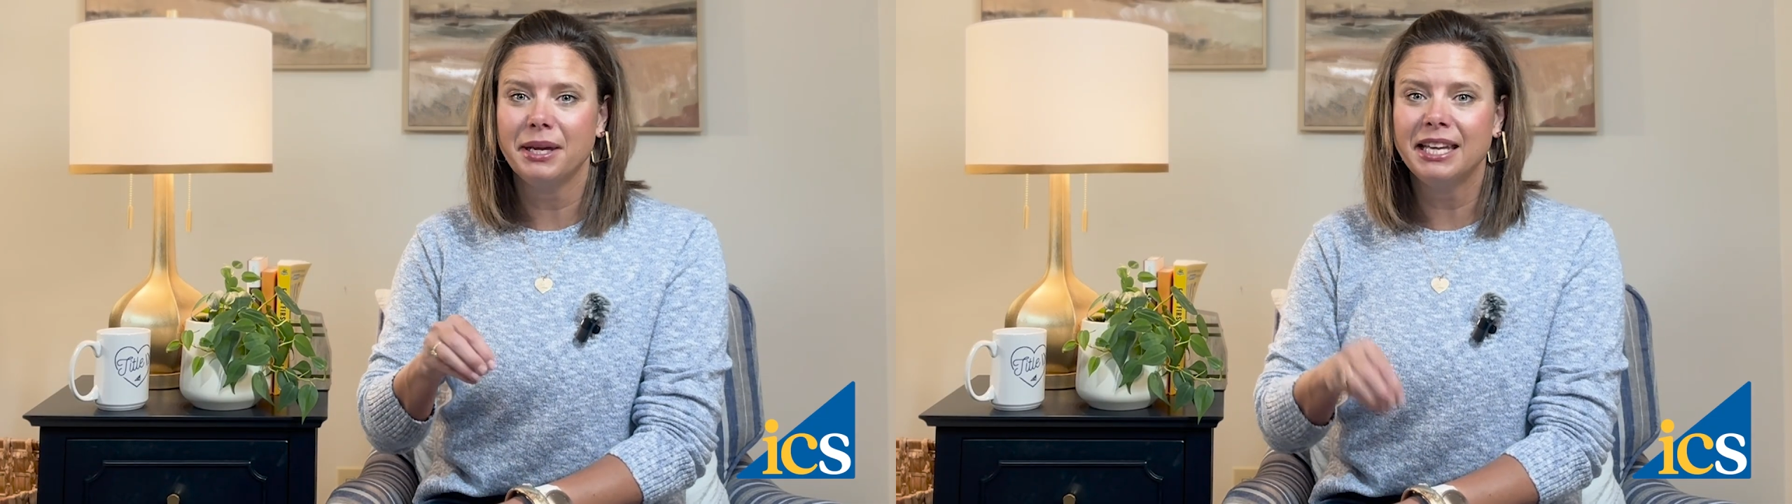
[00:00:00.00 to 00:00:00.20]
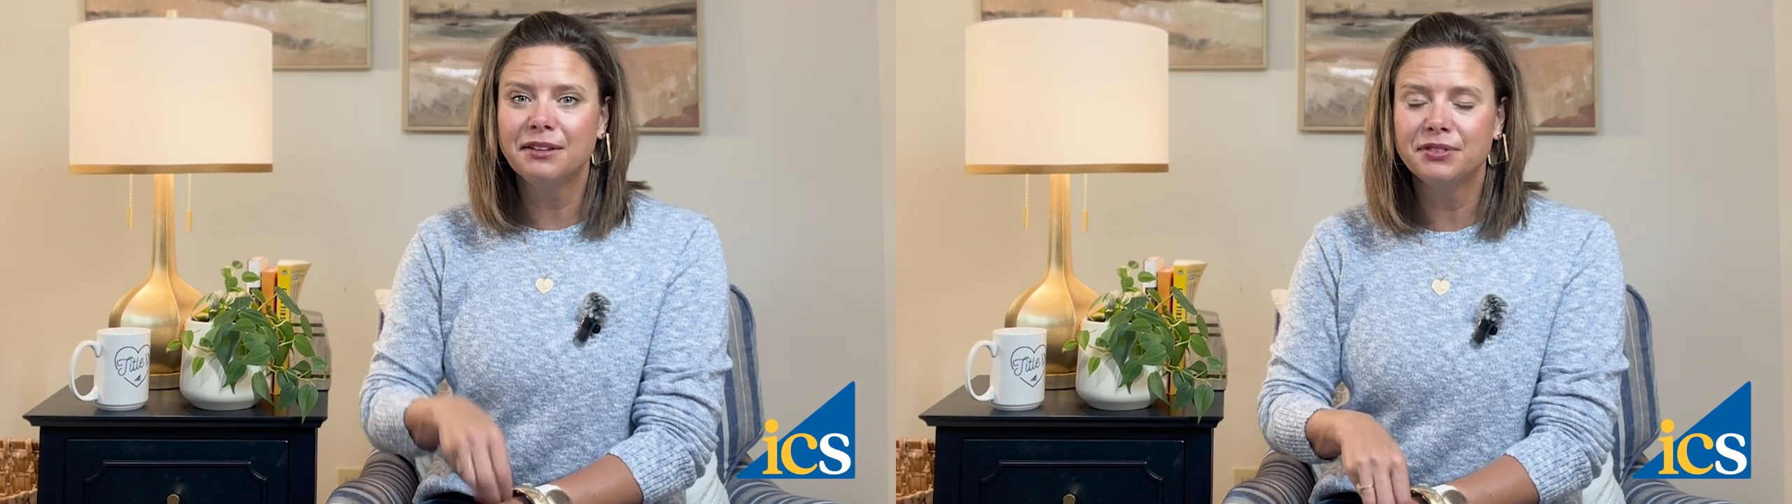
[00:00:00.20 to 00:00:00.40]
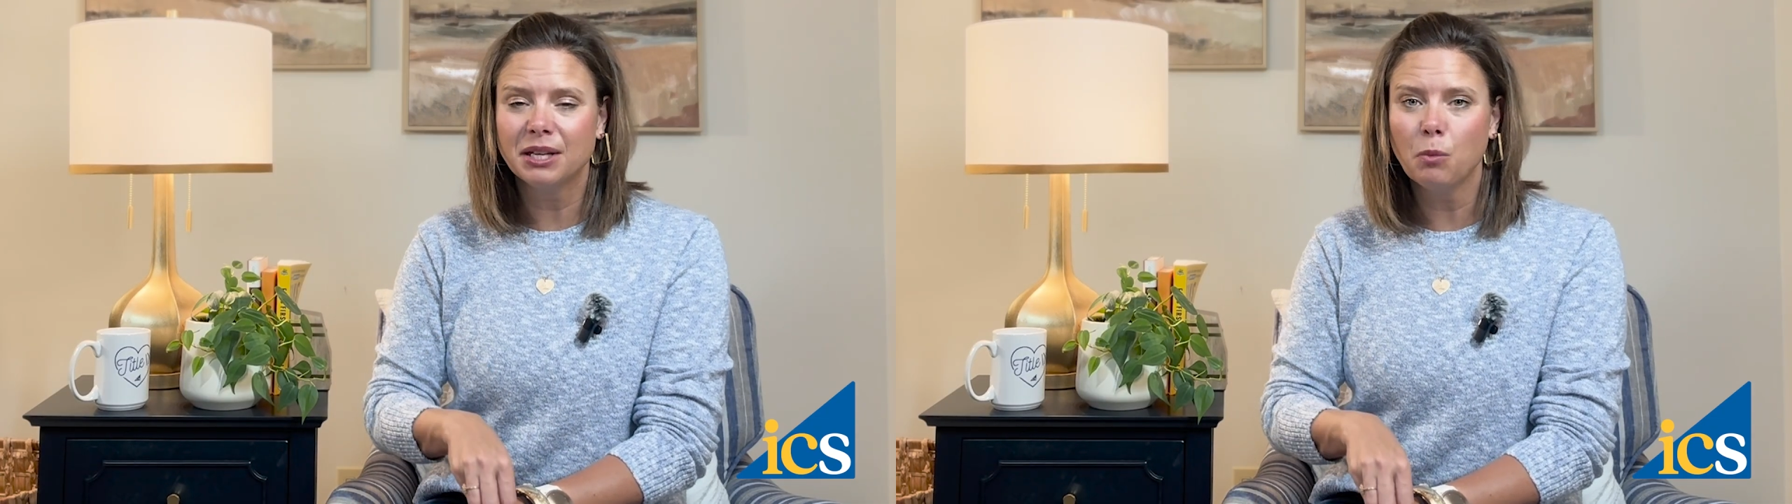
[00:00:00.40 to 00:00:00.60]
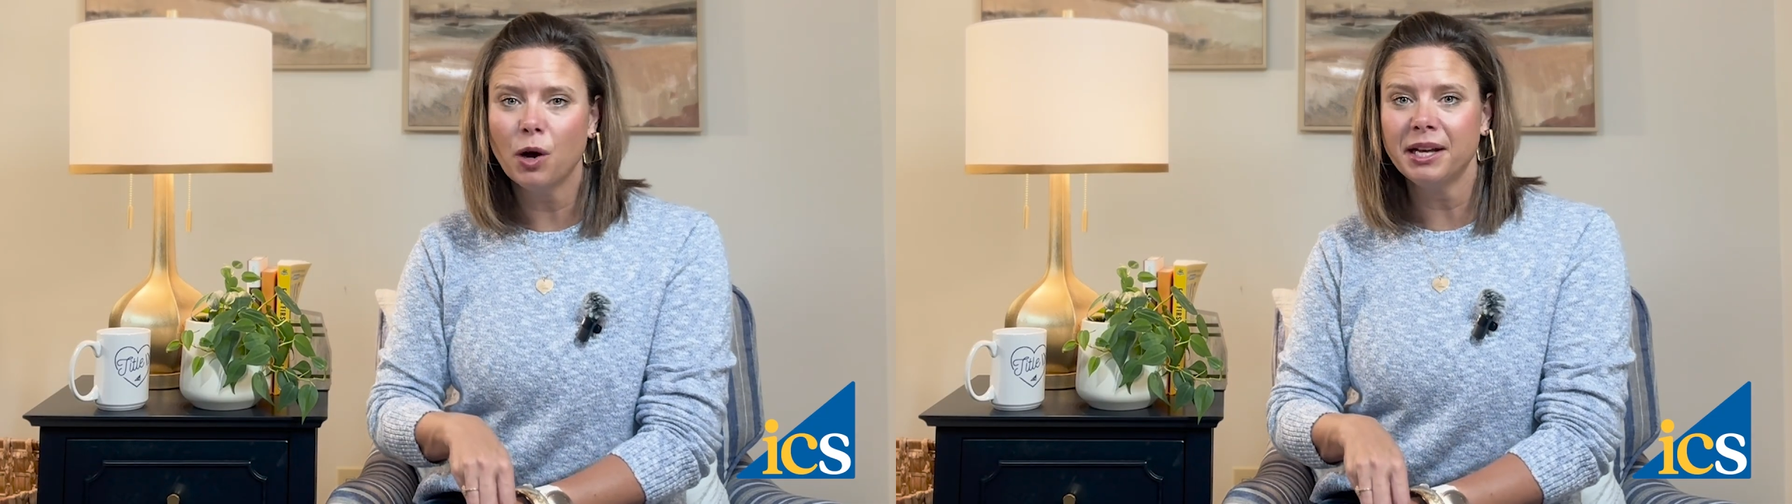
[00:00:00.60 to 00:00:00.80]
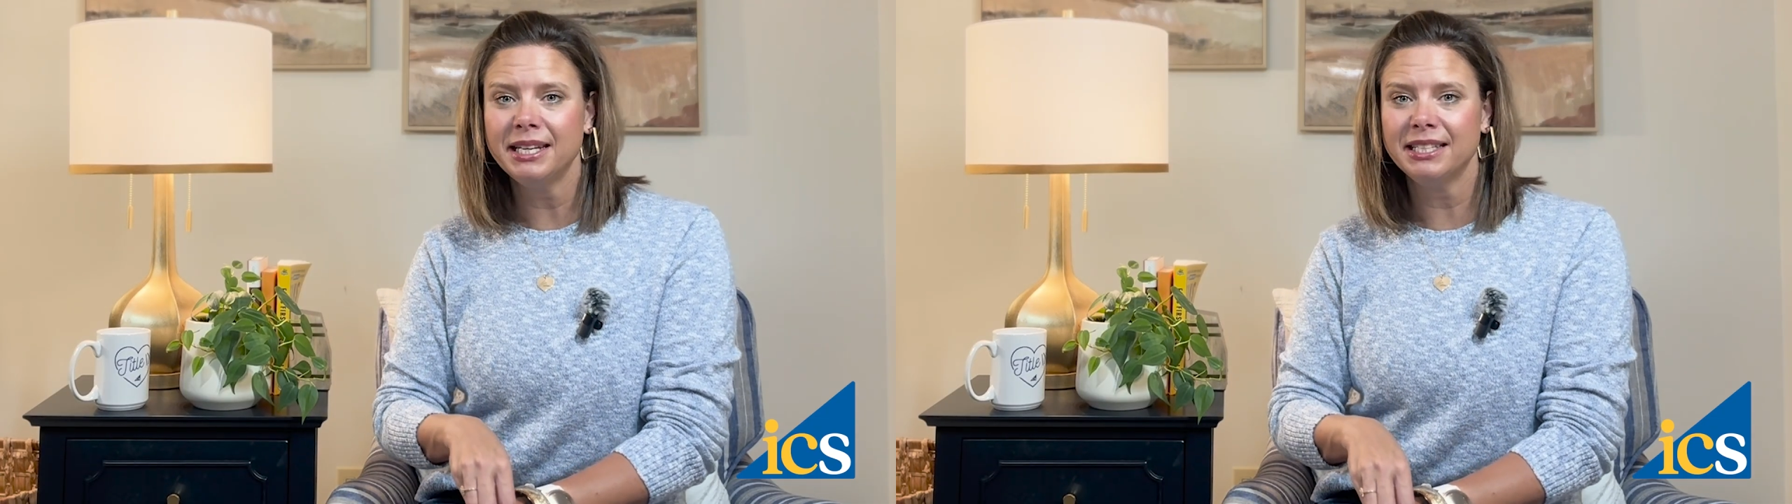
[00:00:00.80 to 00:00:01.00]
If
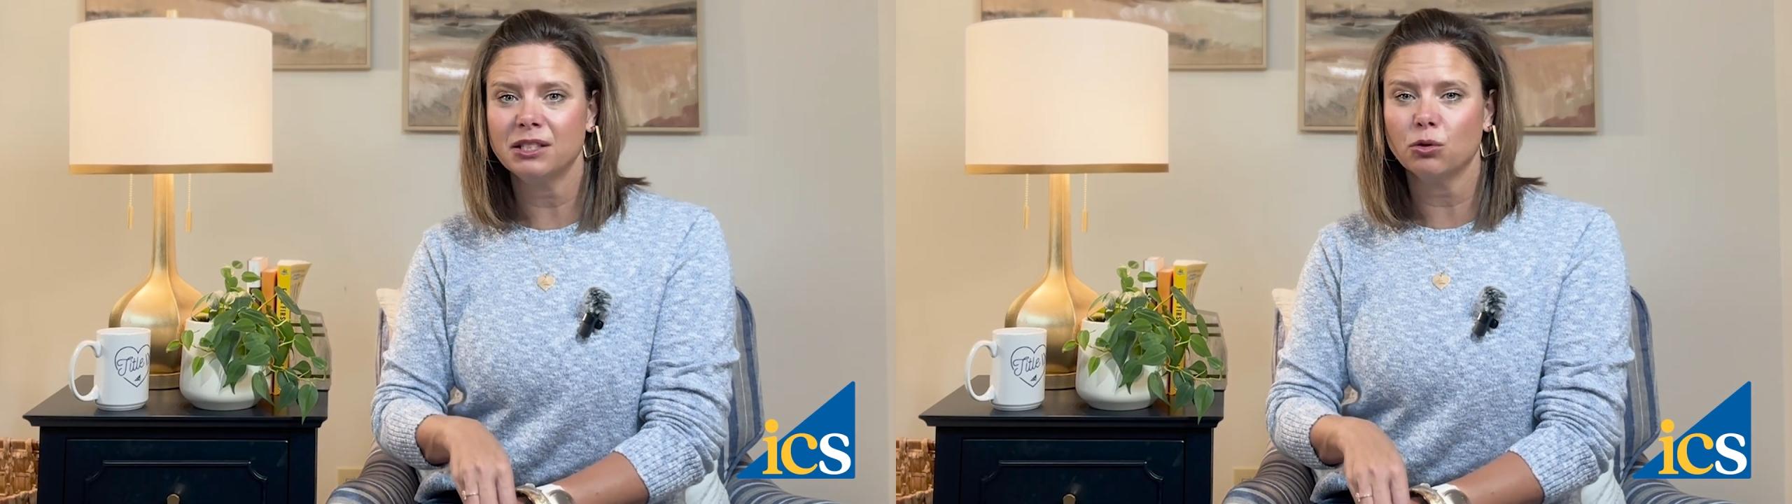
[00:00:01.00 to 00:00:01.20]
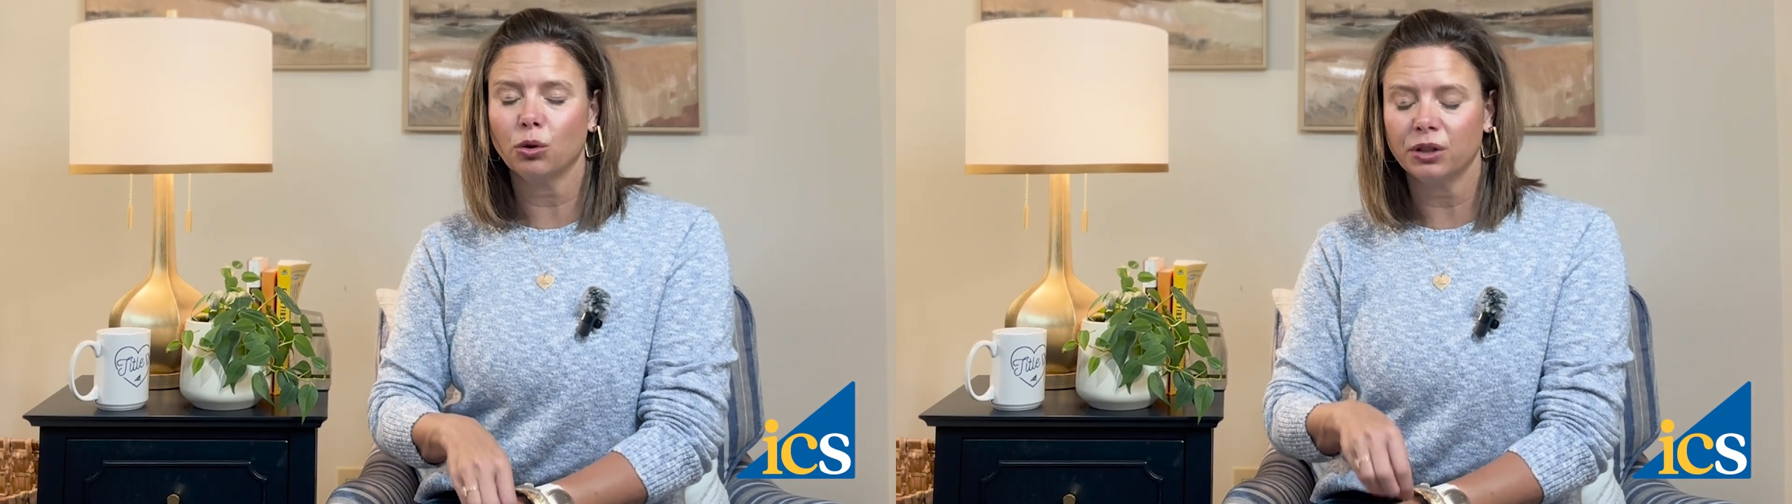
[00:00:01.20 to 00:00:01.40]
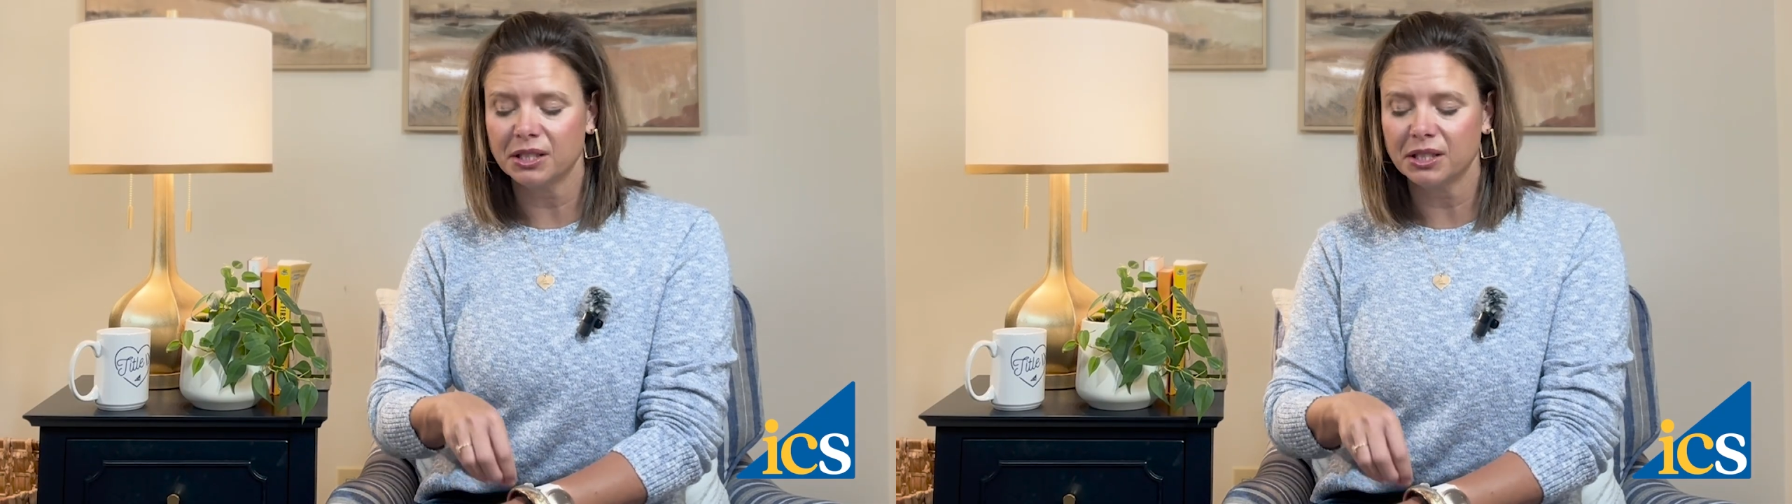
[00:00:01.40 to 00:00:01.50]
someone is enrolled,